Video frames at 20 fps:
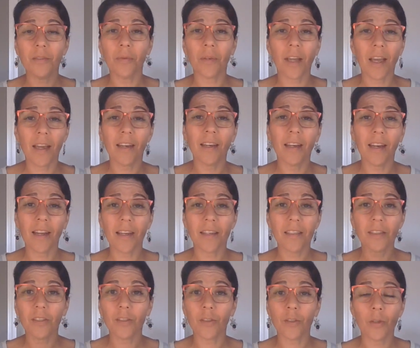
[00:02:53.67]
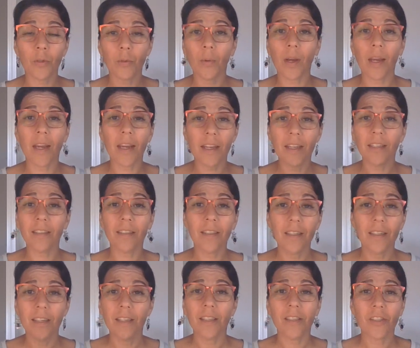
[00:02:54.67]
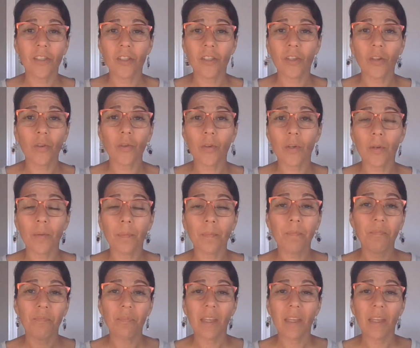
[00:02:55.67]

we got a nice little rain storm,